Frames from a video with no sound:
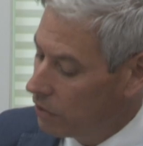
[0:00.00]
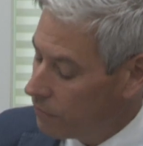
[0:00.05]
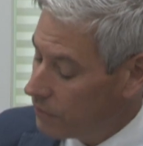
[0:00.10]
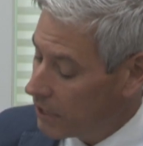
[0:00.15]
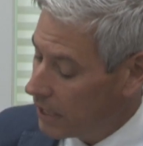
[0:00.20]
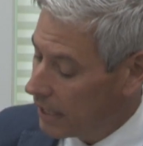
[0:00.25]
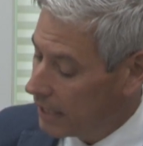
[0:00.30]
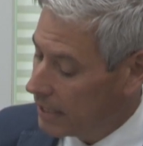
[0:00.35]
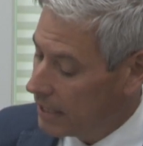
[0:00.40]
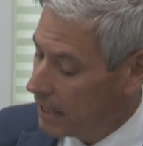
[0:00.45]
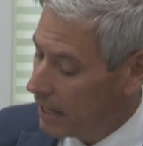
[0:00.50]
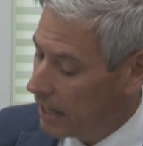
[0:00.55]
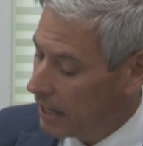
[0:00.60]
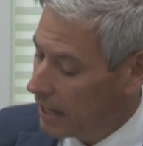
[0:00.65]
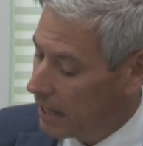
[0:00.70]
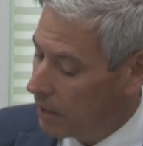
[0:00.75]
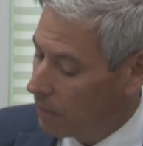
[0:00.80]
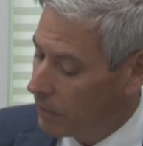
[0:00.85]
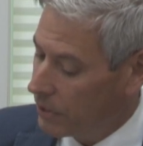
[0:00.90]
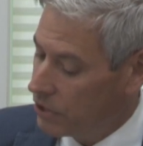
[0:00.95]
done,
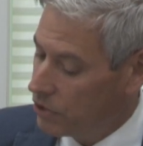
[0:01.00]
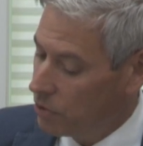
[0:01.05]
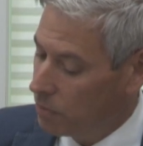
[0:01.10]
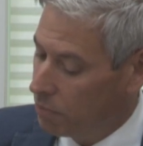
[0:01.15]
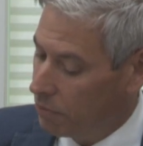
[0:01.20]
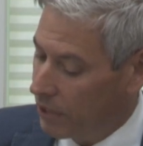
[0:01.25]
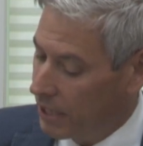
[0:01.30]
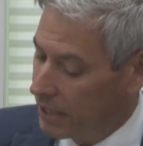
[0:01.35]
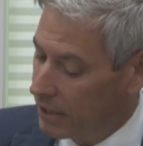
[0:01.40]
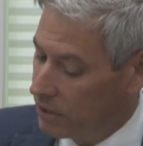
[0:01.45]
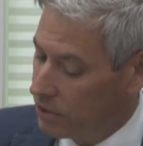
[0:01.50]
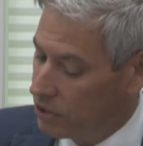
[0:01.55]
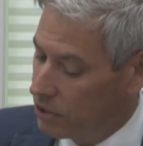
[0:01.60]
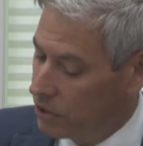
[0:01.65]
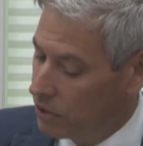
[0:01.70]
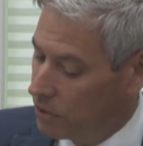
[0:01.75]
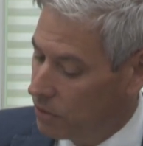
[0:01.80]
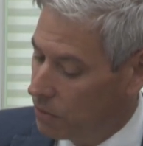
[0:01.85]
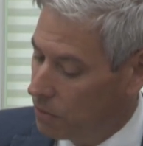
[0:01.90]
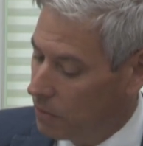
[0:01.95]
uh, what you bring
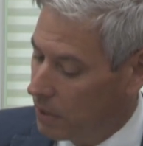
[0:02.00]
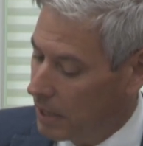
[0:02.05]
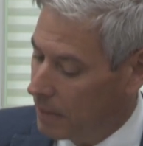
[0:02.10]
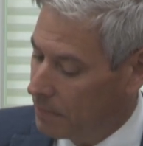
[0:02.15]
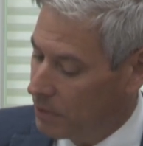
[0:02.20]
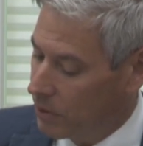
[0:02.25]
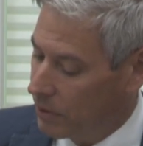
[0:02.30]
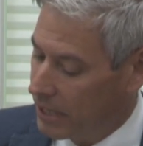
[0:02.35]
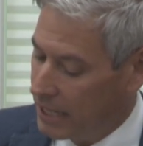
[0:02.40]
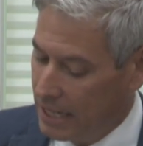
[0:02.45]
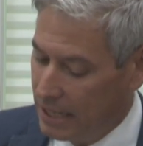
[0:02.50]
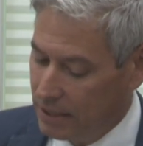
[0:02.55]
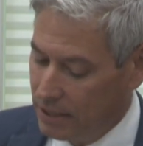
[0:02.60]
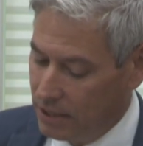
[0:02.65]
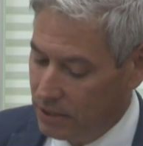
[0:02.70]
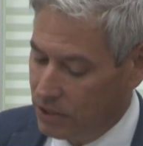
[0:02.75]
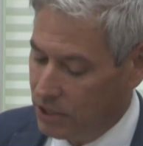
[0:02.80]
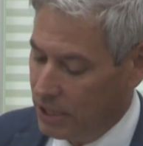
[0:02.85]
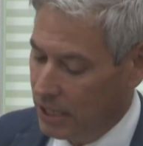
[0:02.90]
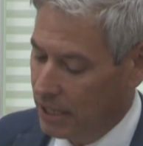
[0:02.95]
to um, your
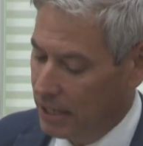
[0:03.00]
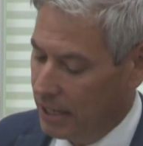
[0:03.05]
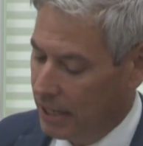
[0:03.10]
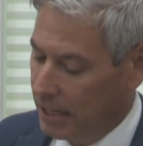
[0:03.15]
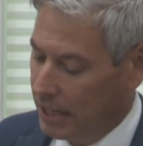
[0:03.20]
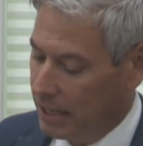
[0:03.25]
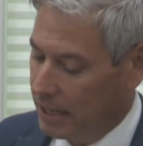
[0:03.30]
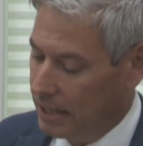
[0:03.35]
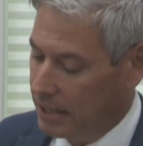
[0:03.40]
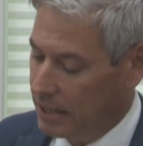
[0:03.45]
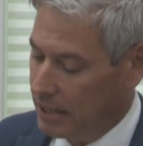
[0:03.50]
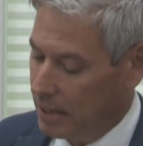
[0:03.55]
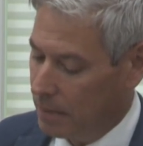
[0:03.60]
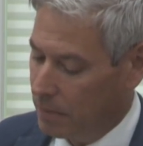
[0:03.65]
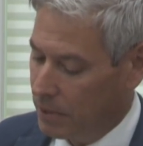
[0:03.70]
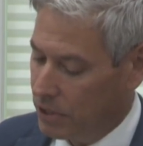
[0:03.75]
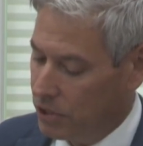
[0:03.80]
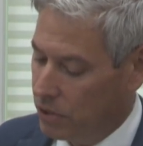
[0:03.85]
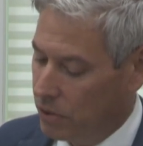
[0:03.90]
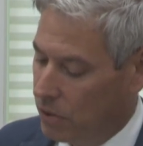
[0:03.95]
candidacy, and um,
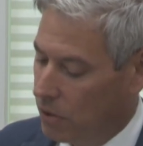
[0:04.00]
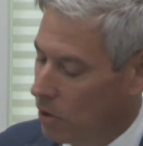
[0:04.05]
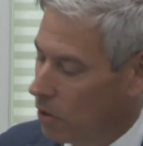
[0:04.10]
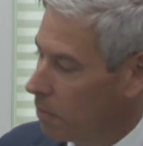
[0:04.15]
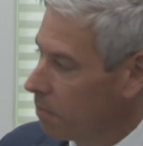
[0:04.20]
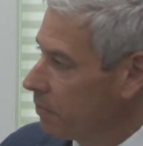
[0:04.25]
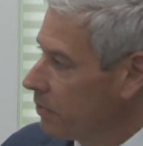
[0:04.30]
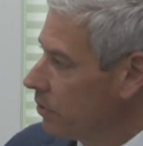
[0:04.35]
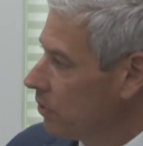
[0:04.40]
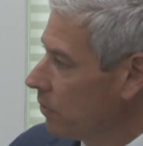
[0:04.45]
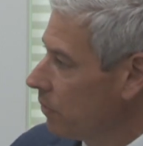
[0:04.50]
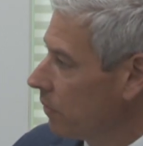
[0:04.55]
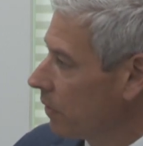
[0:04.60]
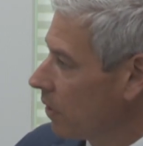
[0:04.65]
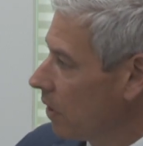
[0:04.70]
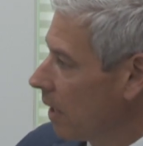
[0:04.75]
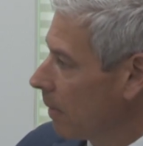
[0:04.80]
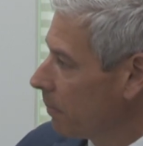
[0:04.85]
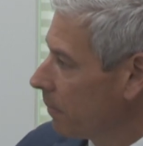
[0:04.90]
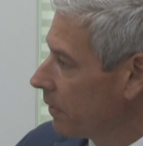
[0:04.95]
what you hope to
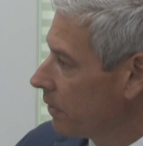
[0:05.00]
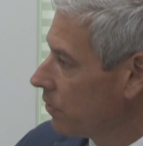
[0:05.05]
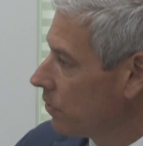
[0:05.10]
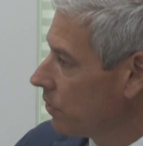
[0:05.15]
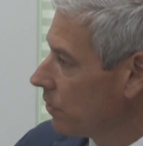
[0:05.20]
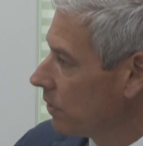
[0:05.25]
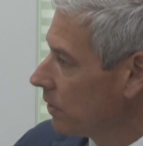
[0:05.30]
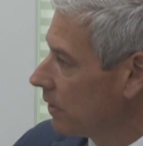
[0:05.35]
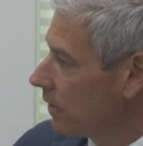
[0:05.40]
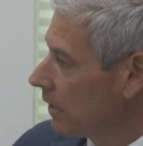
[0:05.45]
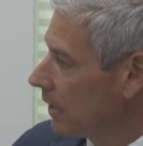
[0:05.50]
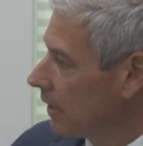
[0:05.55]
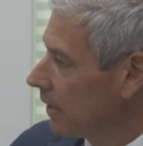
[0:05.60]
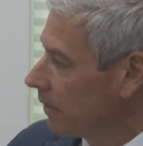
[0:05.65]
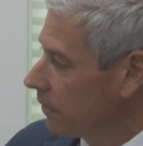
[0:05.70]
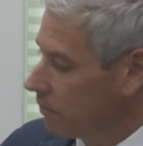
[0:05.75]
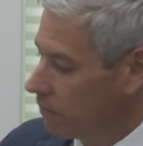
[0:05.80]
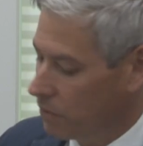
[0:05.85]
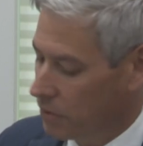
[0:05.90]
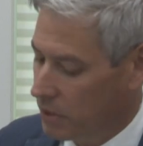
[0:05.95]
accomplish uh,
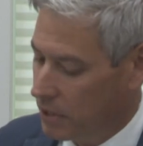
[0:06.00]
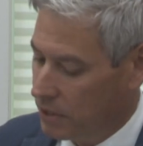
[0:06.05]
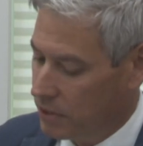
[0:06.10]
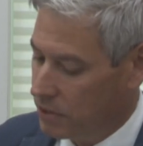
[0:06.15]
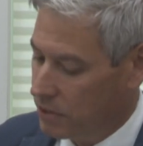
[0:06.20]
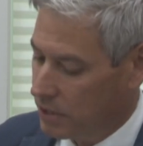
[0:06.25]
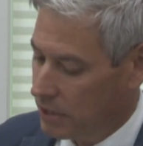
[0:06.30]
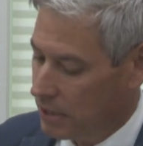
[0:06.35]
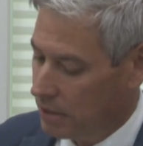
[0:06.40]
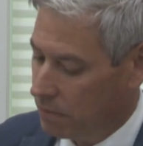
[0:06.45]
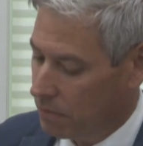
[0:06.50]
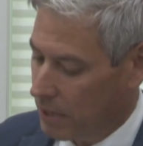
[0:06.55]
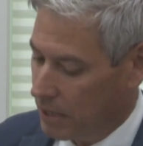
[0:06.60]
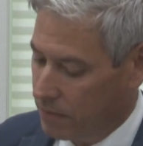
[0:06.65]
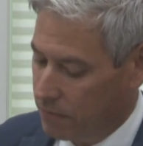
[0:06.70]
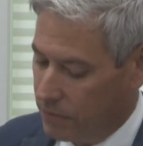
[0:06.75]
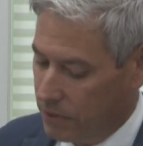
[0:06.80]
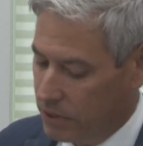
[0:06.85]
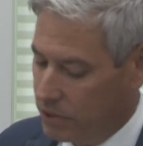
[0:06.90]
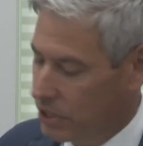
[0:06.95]
through this uh, run
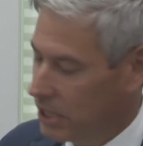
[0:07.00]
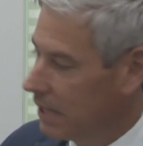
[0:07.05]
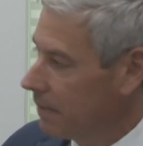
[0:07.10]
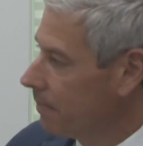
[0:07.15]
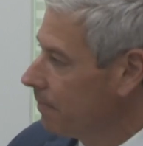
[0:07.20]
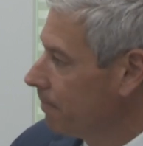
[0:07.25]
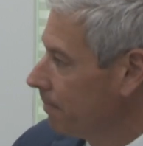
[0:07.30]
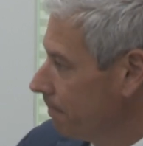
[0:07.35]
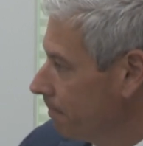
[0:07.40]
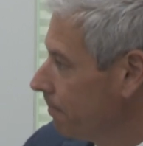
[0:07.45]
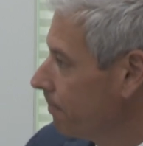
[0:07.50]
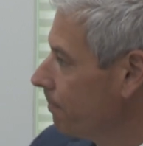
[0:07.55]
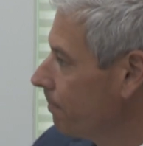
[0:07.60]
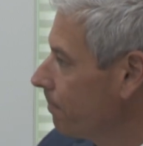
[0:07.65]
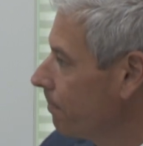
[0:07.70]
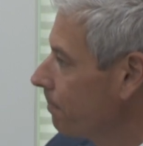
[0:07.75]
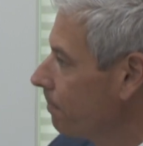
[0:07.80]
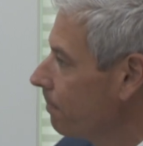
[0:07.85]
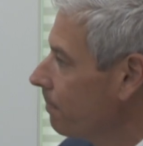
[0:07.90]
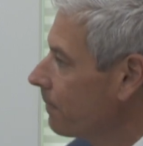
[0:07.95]
for the seat. Sure.
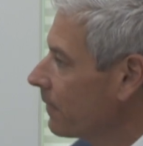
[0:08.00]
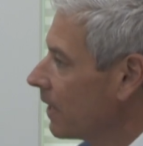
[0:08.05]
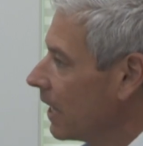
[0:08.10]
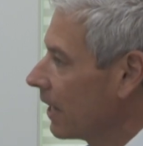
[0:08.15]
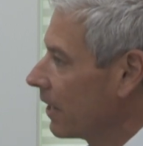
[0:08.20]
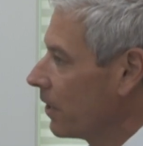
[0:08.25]
Thank, Thank